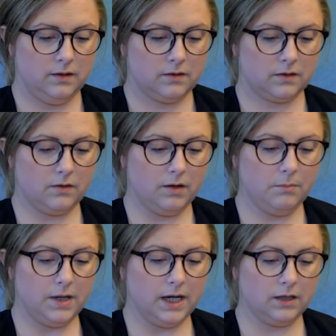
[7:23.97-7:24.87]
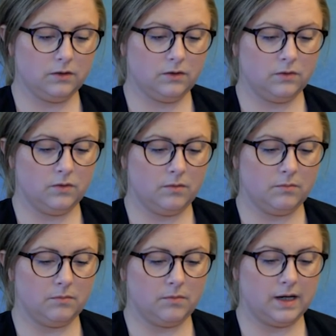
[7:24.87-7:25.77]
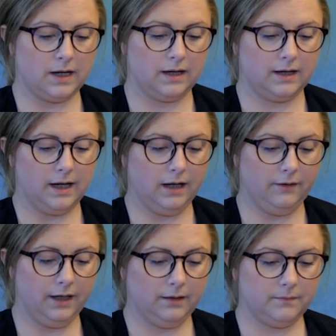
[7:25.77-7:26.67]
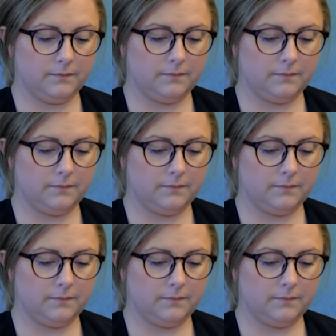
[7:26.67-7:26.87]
So going back to my gallery,